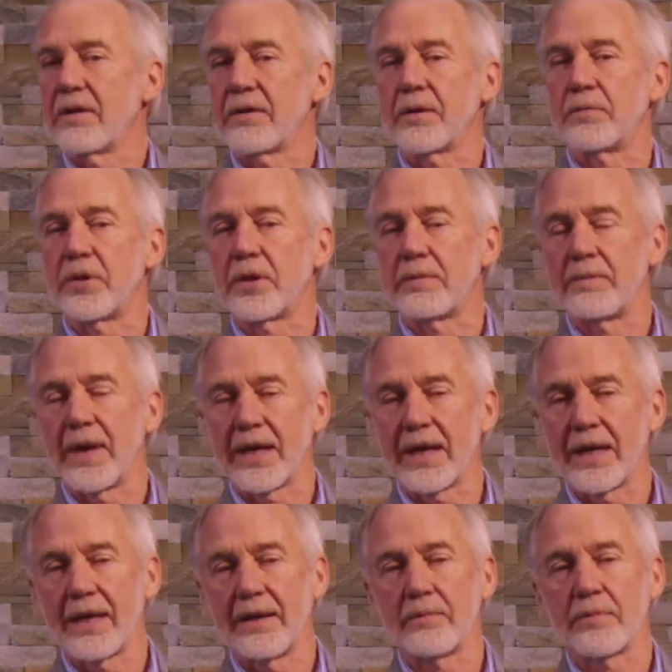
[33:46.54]
to put my
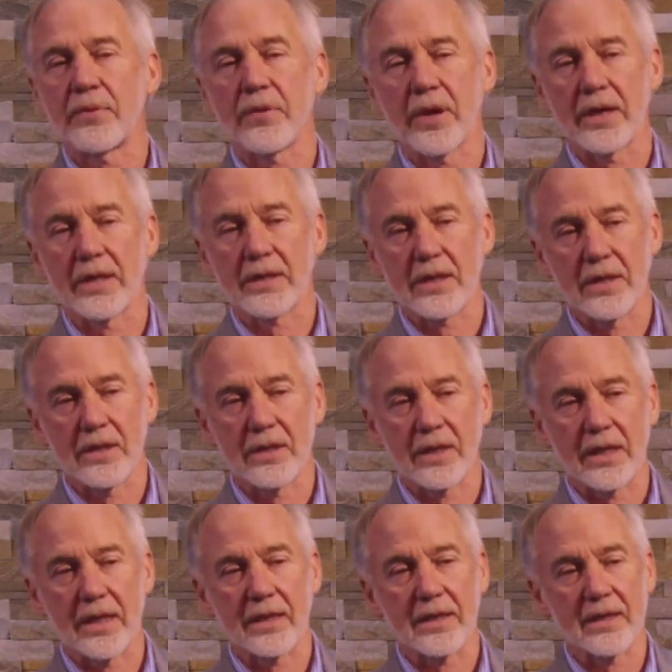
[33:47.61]
imprint
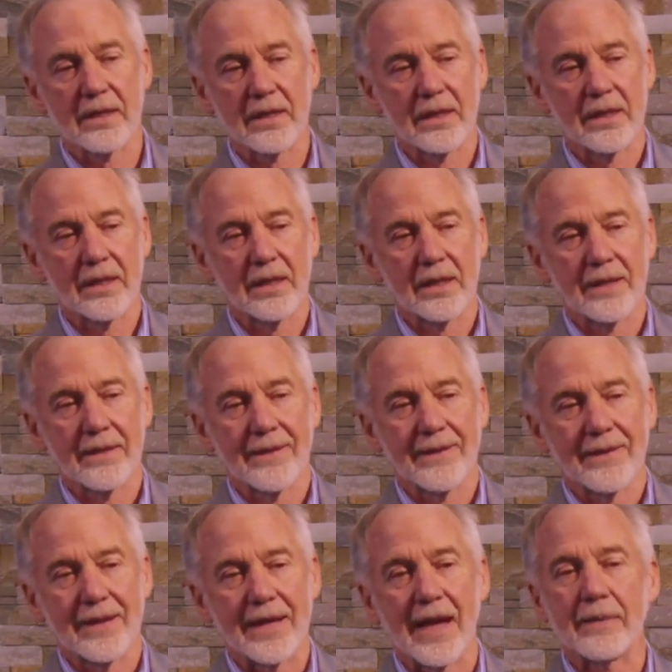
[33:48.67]
on it.
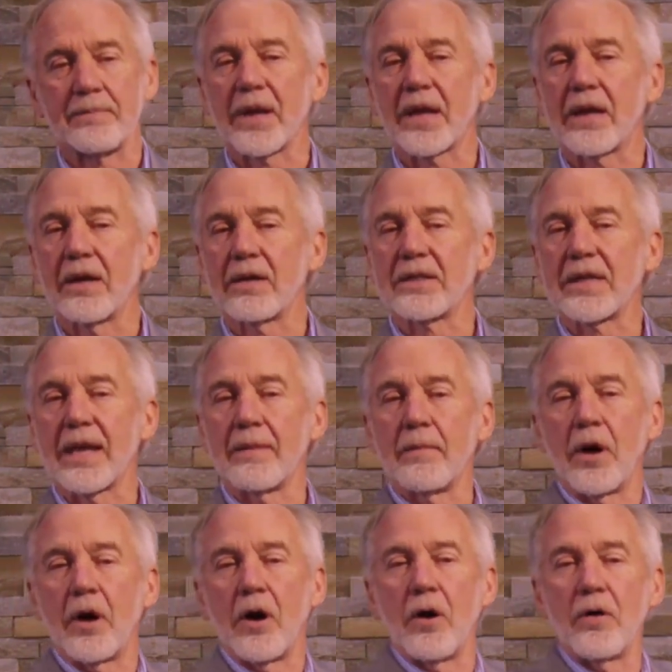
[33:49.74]
Not because I'm
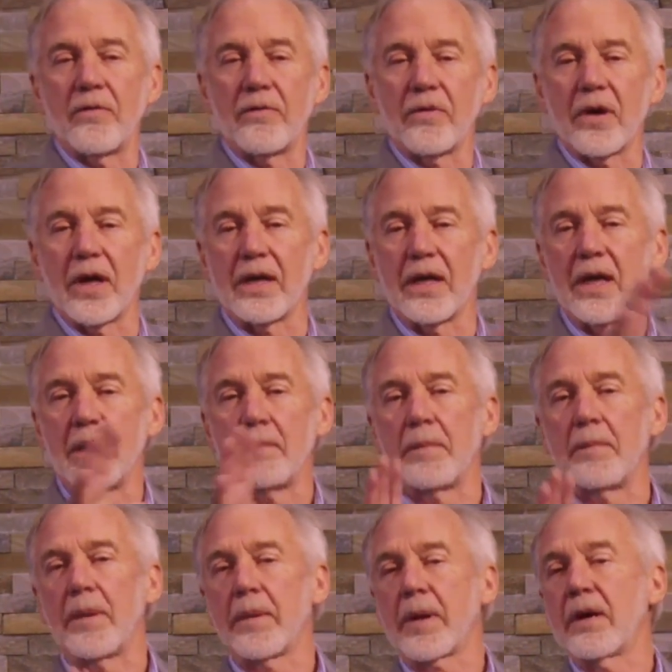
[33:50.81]
over it,
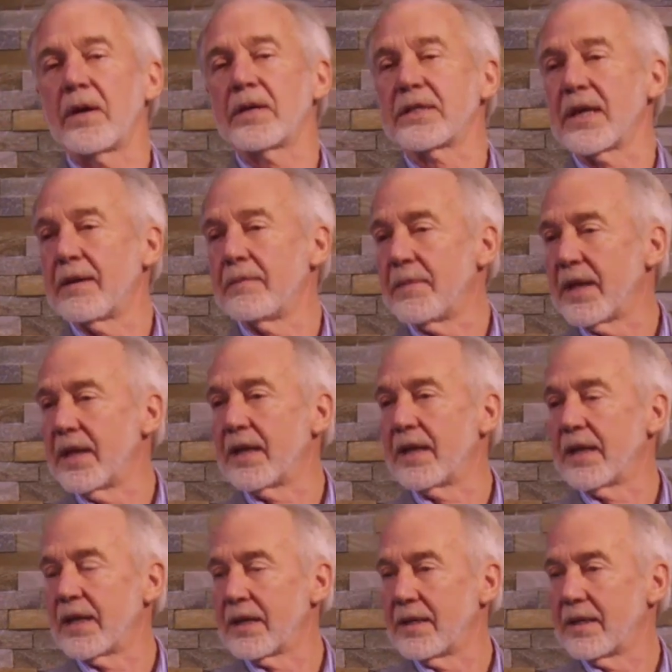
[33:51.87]
but because I'm in
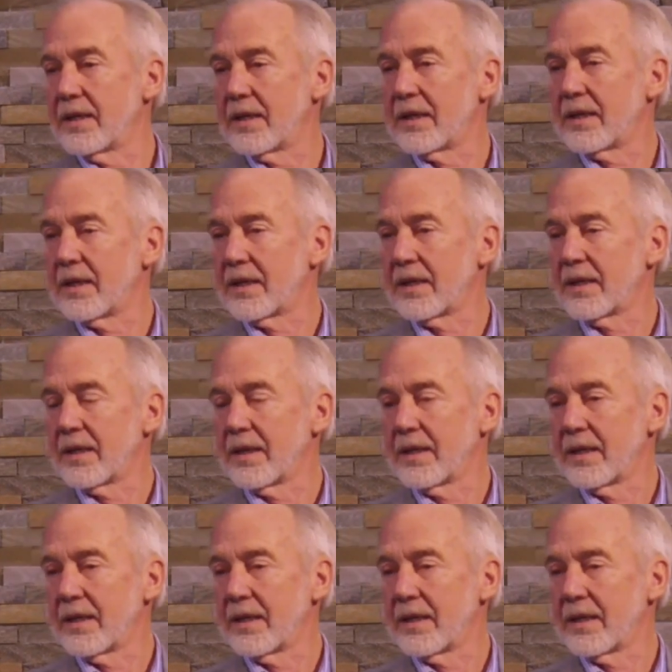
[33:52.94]
it.